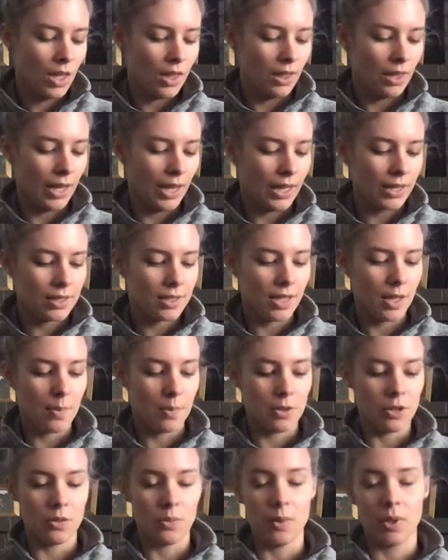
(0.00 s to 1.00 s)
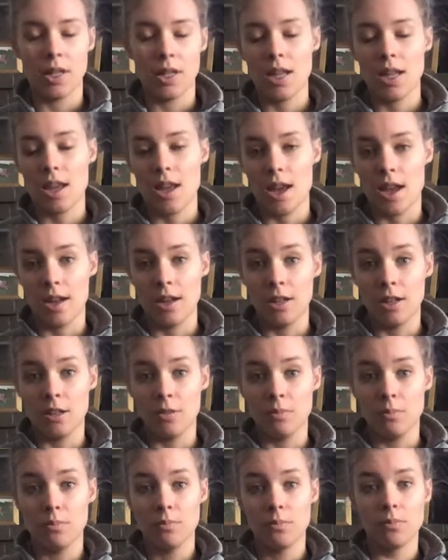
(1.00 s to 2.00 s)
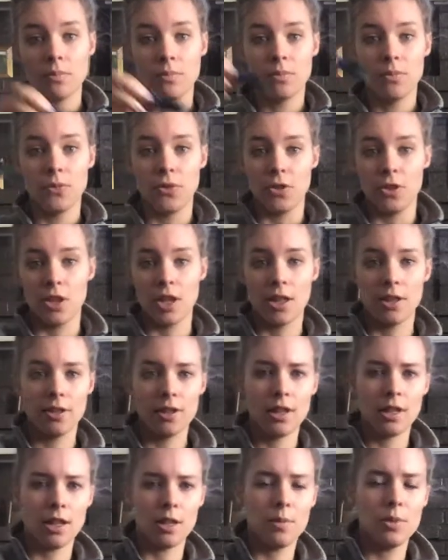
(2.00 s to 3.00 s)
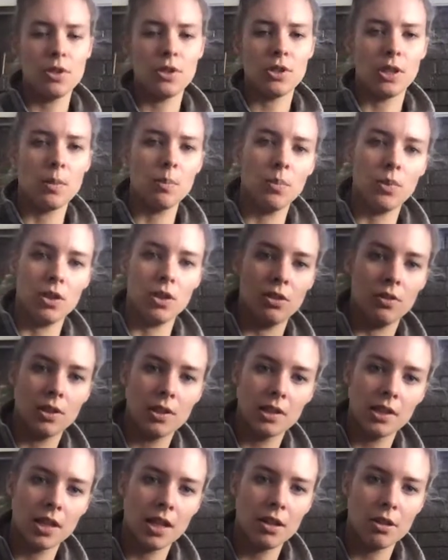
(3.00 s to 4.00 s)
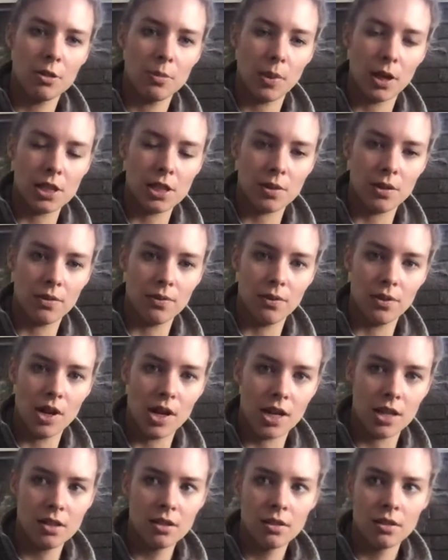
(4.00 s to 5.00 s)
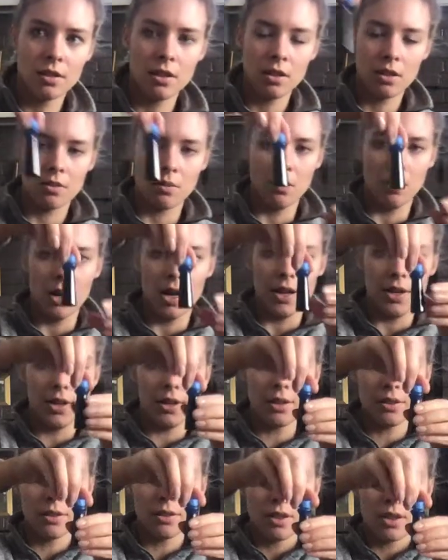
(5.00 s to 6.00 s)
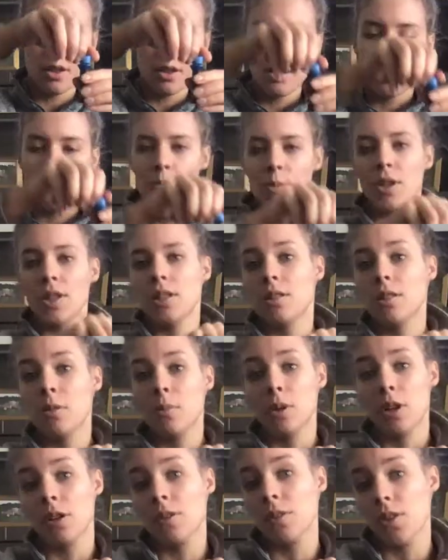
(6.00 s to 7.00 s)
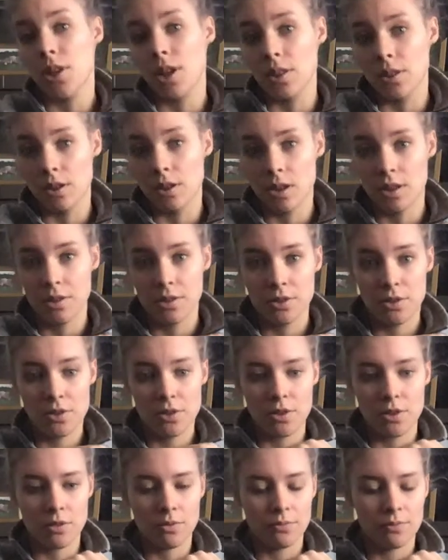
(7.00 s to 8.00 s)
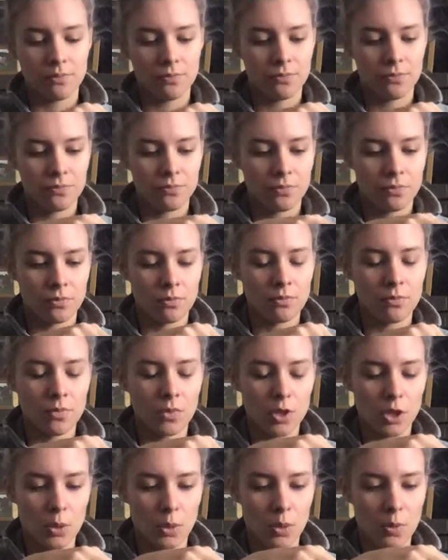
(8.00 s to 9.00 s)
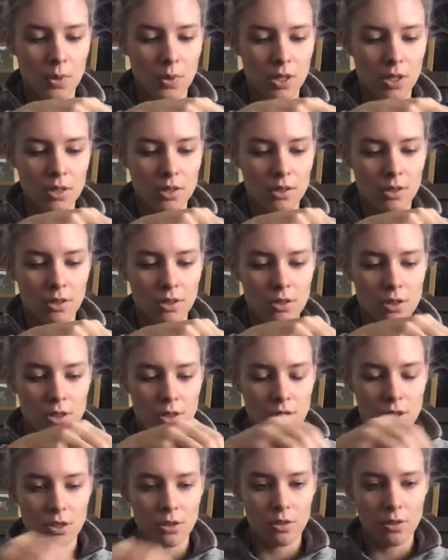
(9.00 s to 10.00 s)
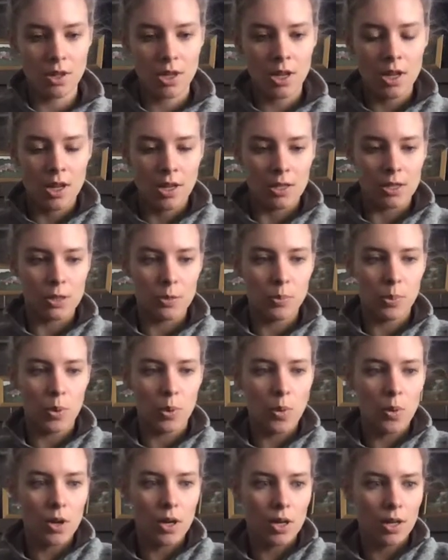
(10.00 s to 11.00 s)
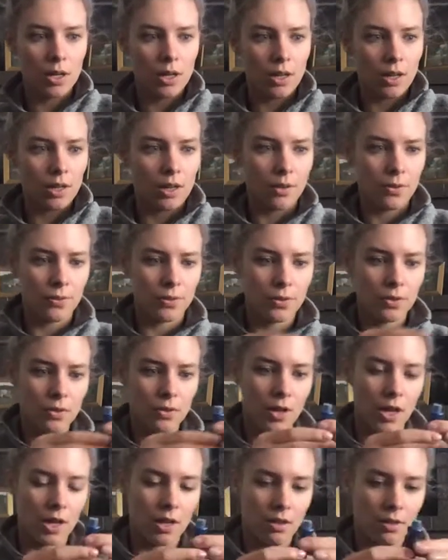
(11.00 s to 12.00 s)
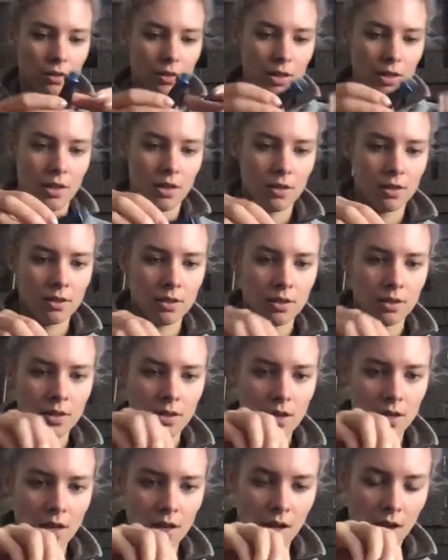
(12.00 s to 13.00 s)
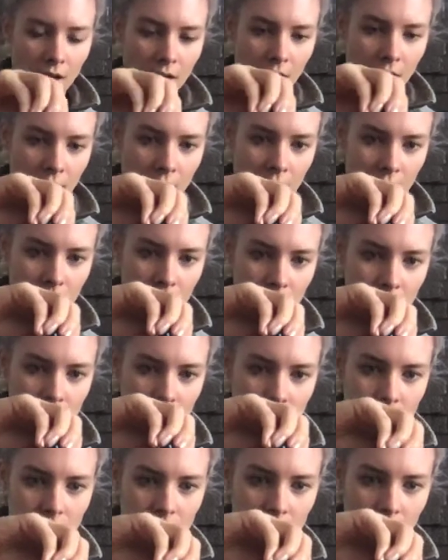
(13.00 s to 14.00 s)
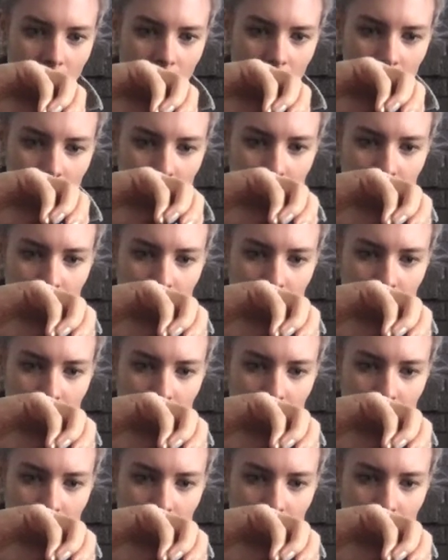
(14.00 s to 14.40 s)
The next step is we're gonna add our food coloring. I'm using blue because it kind of reminds me of rain, water, but this will work with other colors too. So what we're going to start to do is pour our food coloring on top.